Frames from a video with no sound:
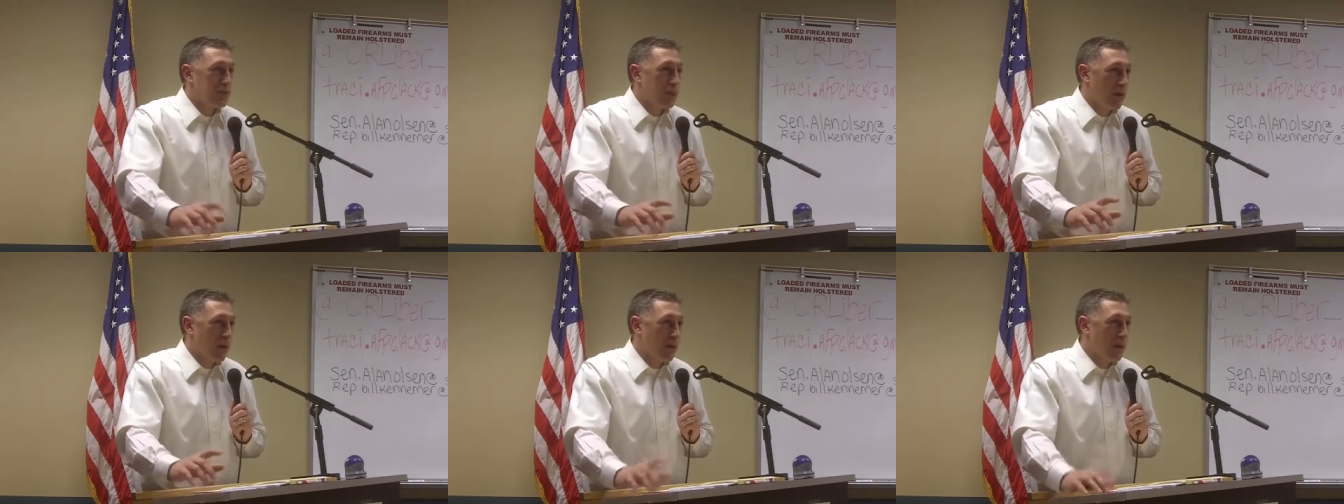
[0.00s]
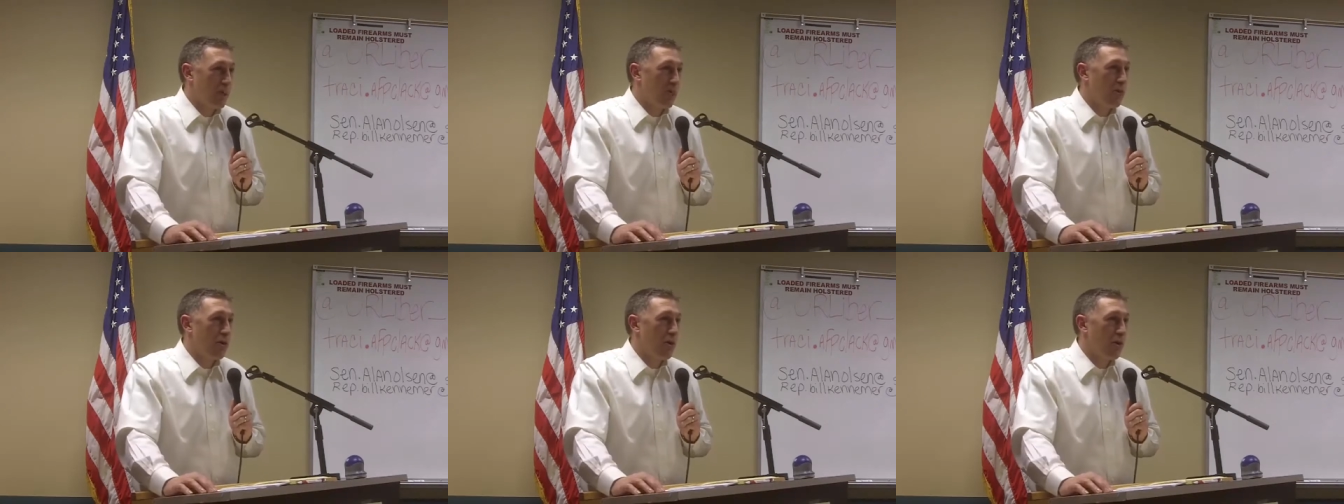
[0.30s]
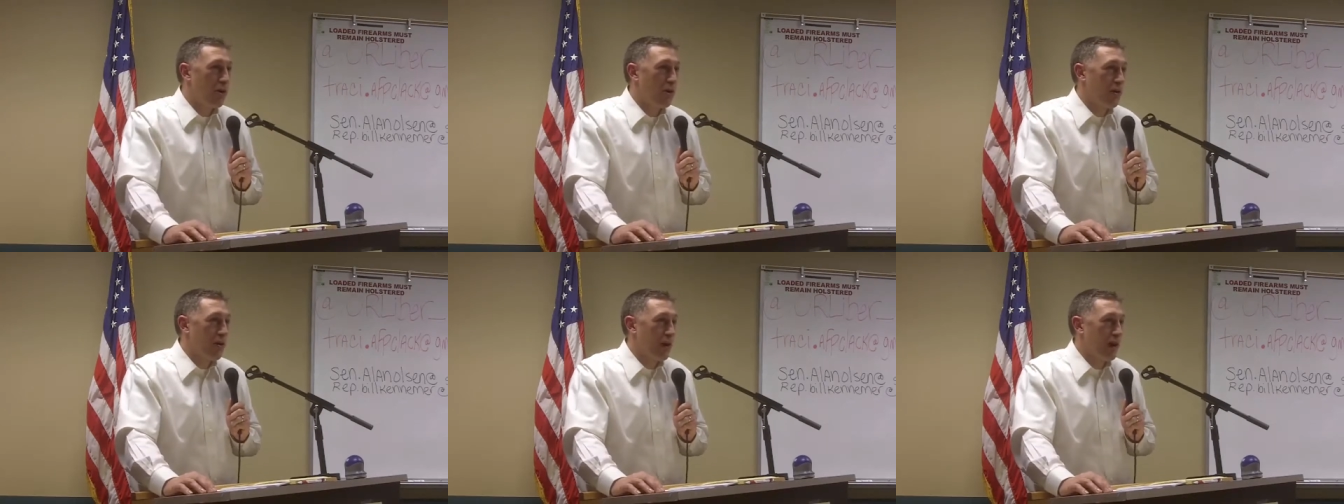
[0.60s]
one of the
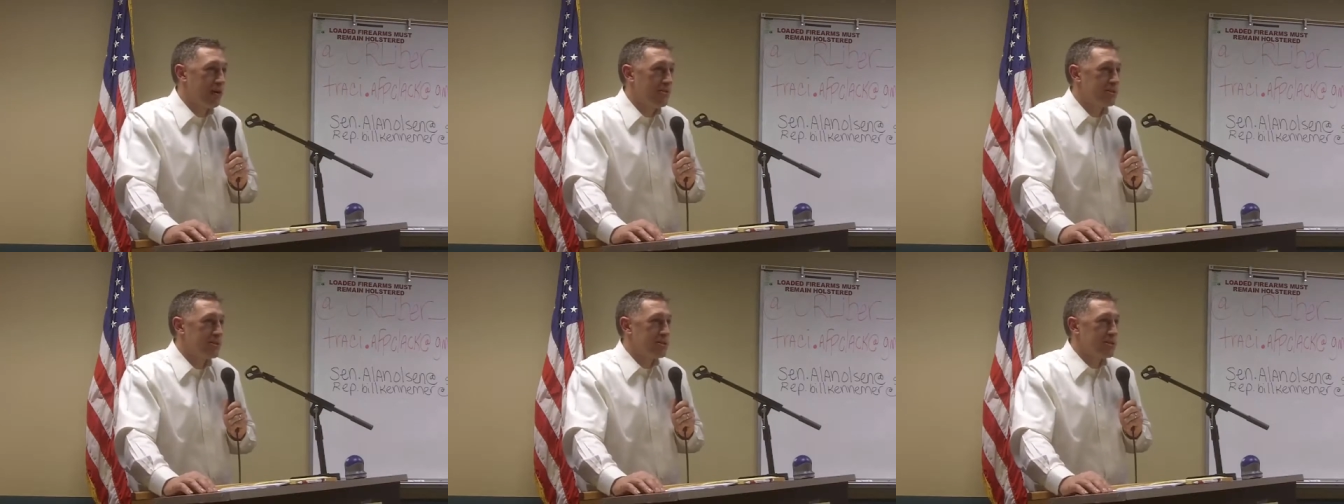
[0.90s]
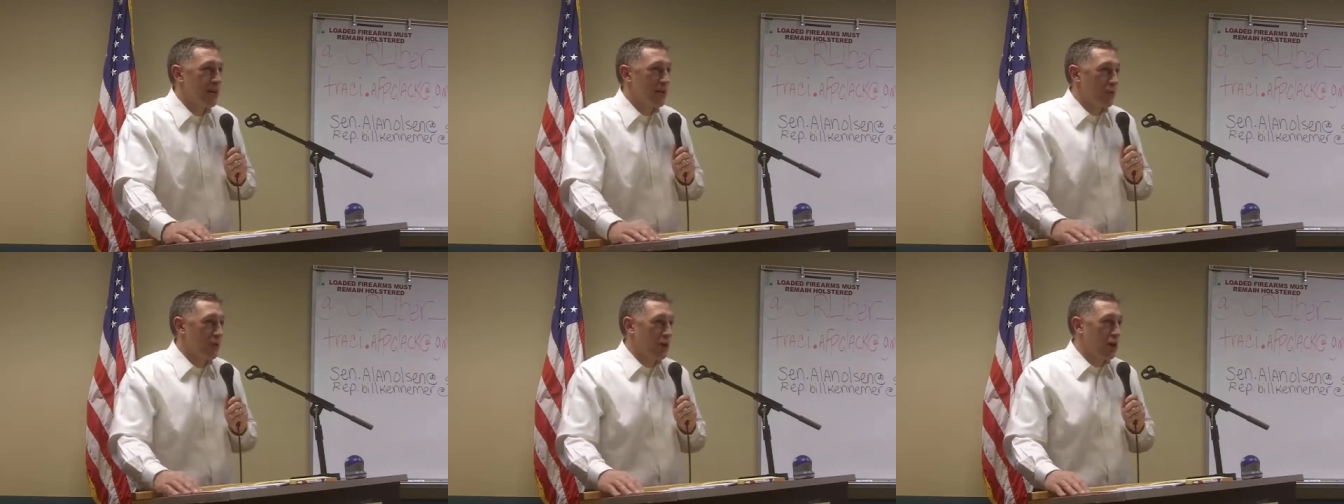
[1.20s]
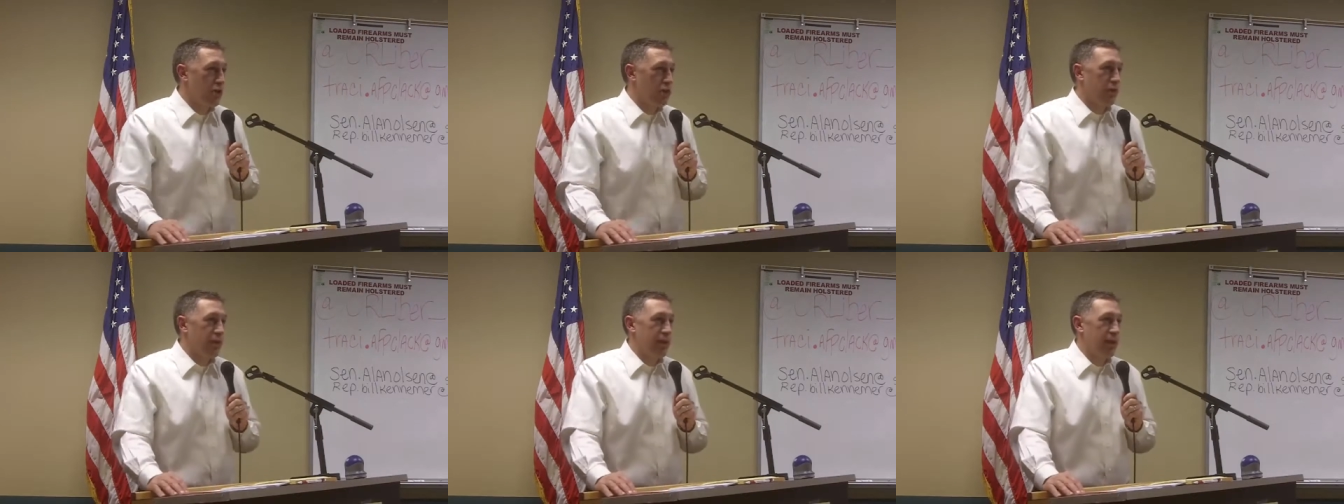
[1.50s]
programs that
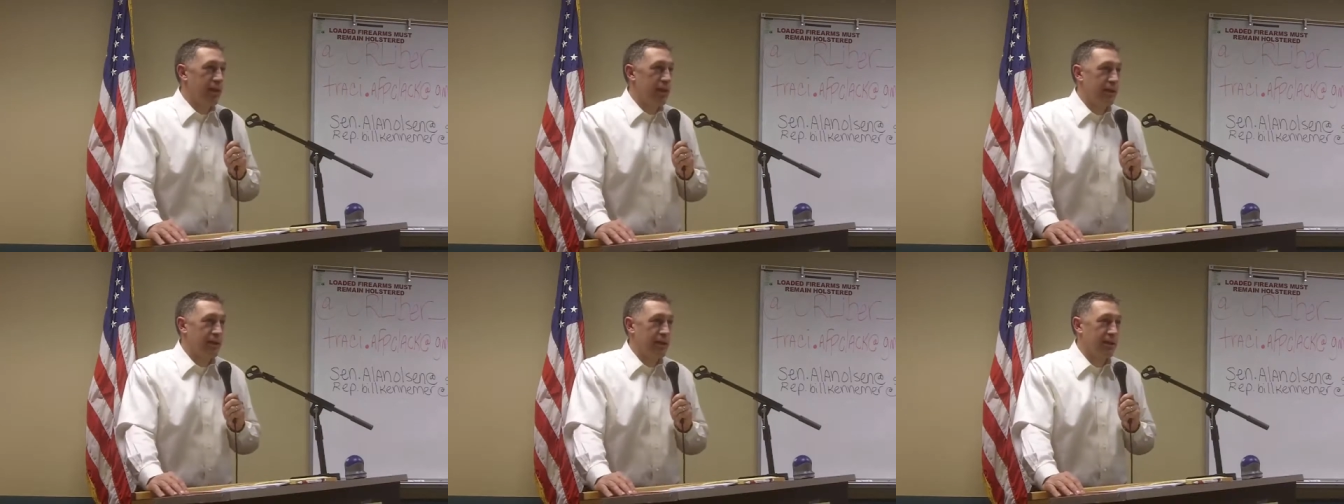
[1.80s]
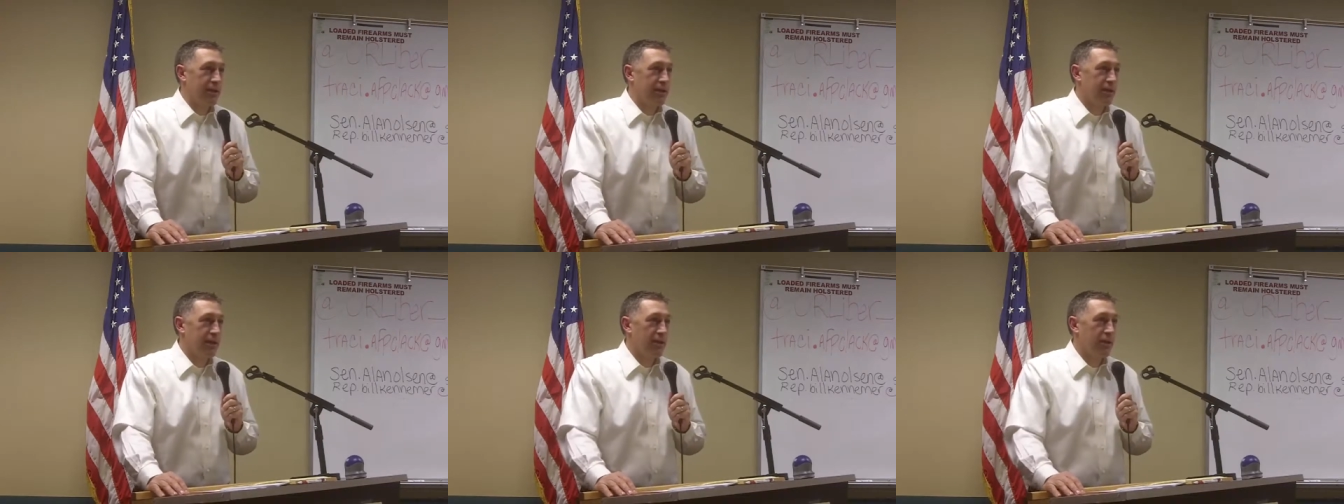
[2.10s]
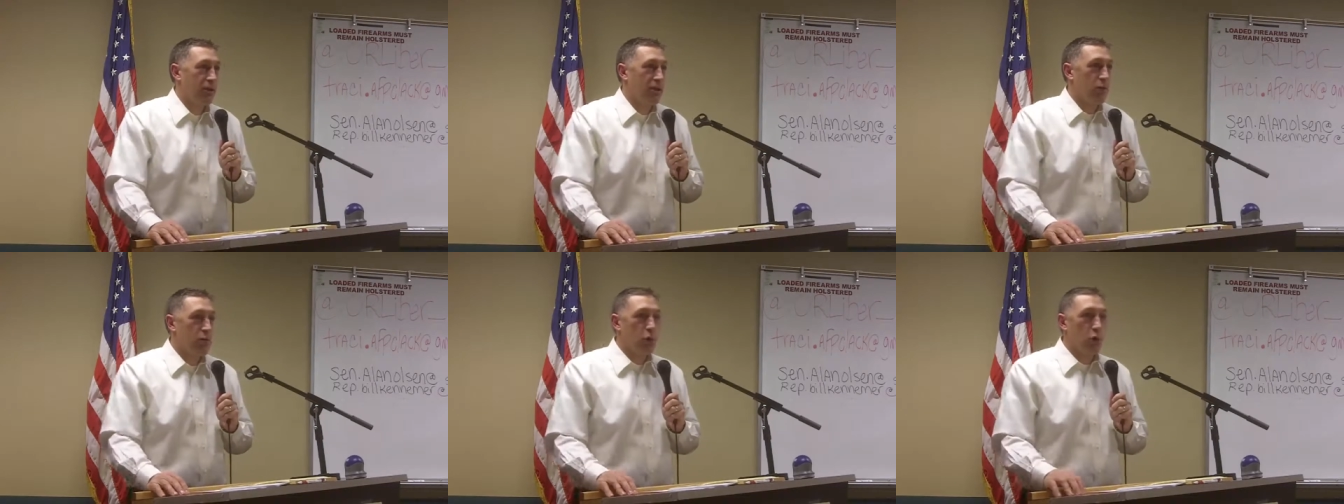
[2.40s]
we're
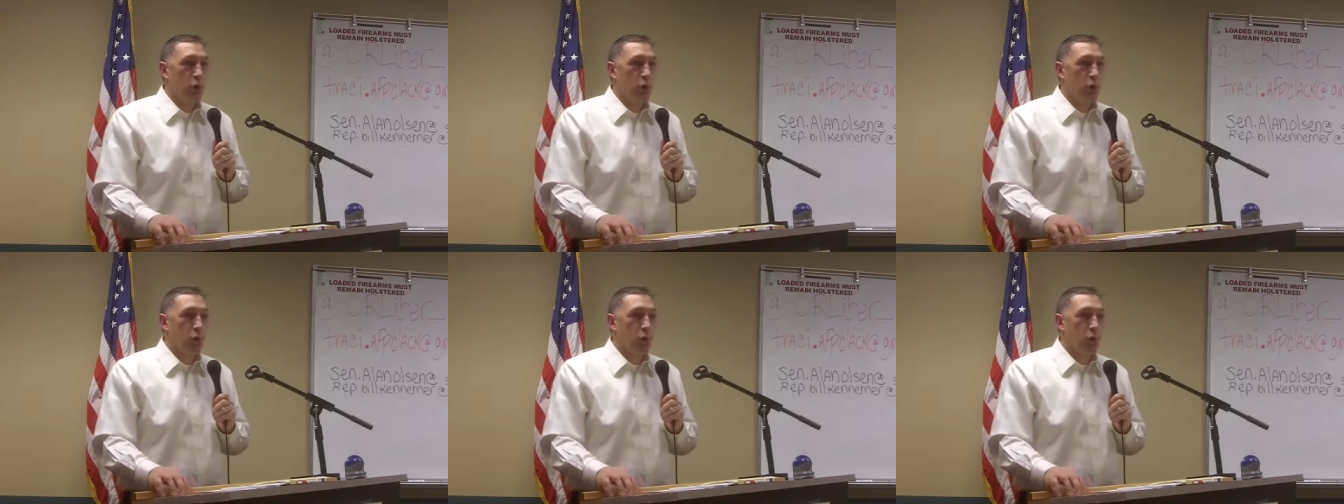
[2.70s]
Wow.